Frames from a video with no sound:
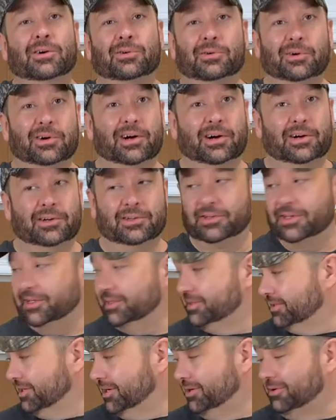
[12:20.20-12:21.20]
we're hungry,
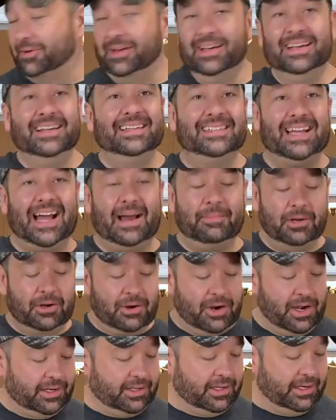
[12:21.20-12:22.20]
so time to go
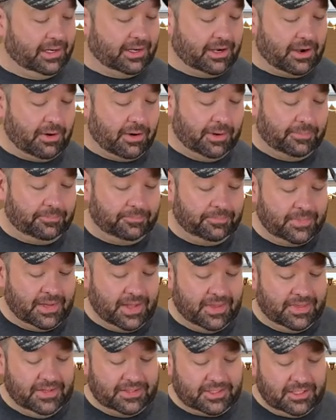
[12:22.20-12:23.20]
ahead and get it going.
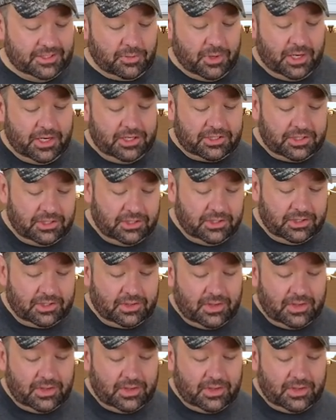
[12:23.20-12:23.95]
This is what it should look